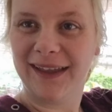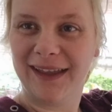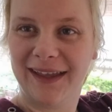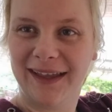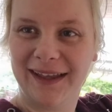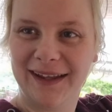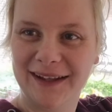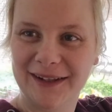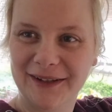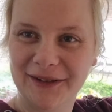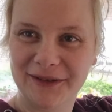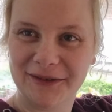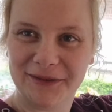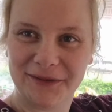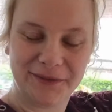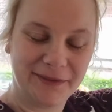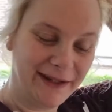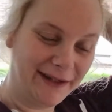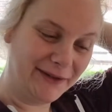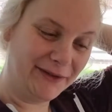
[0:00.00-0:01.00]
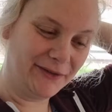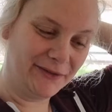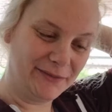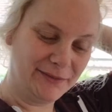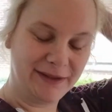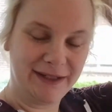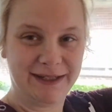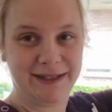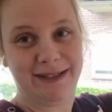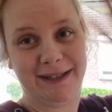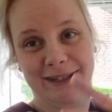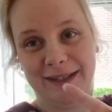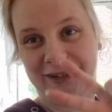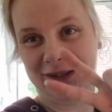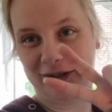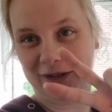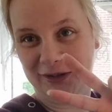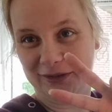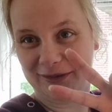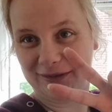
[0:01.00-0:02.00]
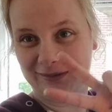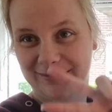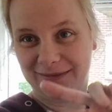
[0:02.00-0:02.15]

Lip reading: Hello, welcome by day 2.